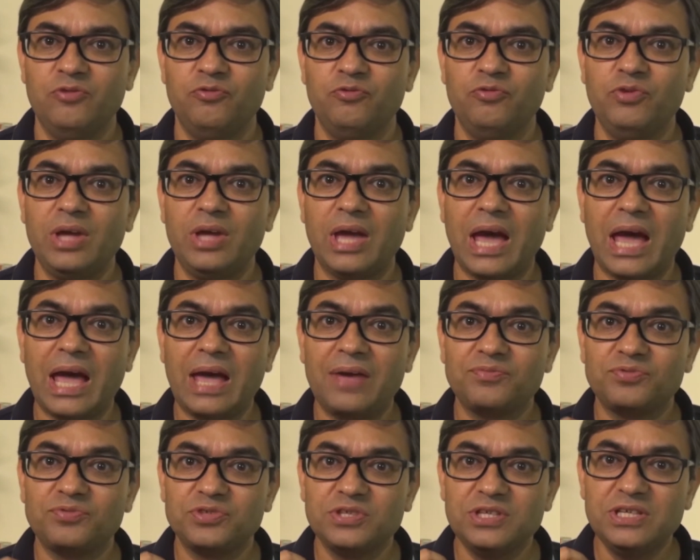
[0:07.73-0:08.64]
We
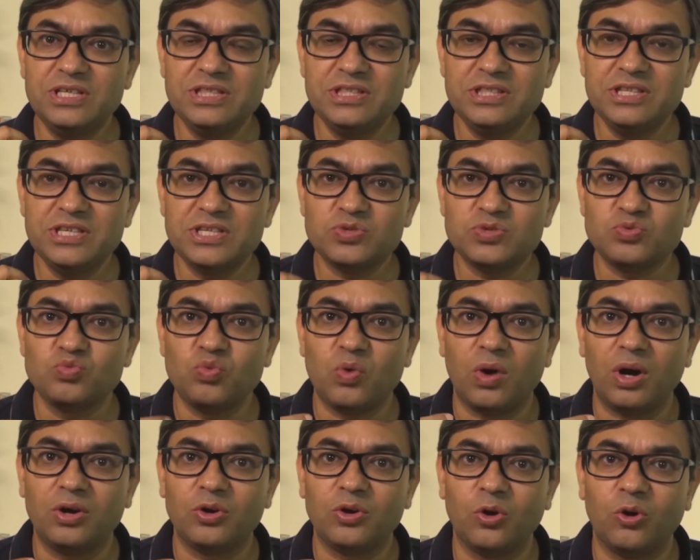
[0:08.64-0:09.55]
have seen this
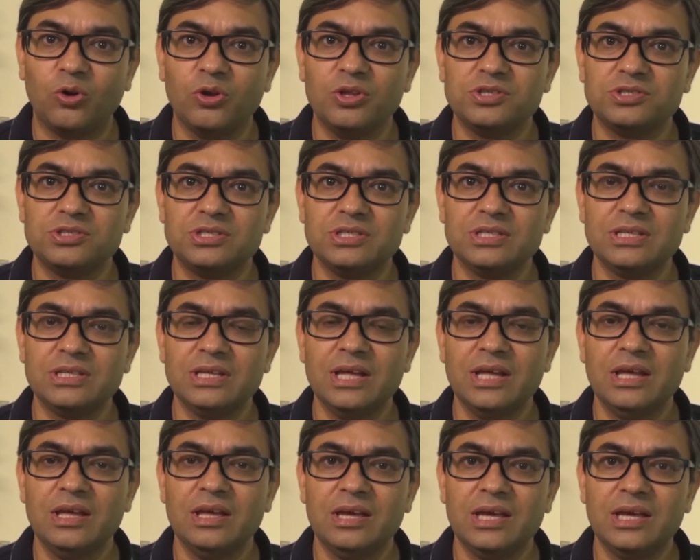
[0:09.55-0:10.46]
word holistic
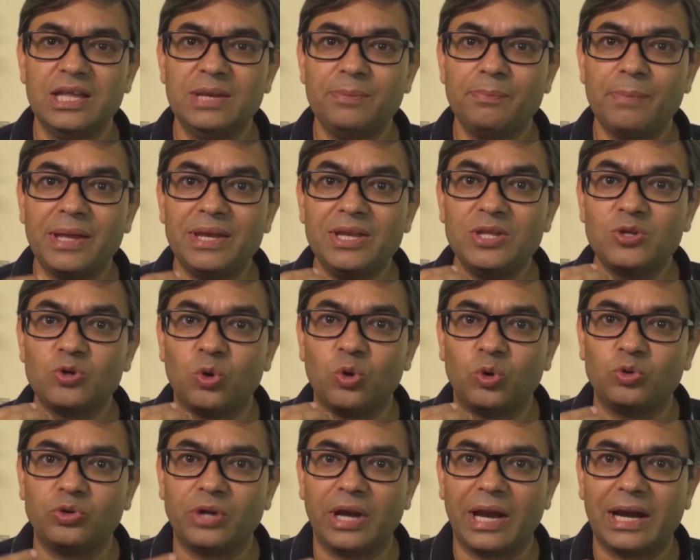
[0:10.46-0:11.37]
in many
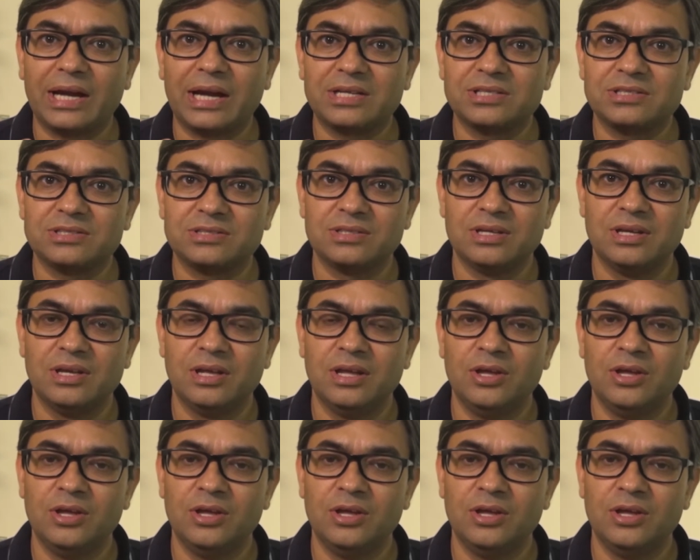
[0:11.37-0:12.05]
contexts.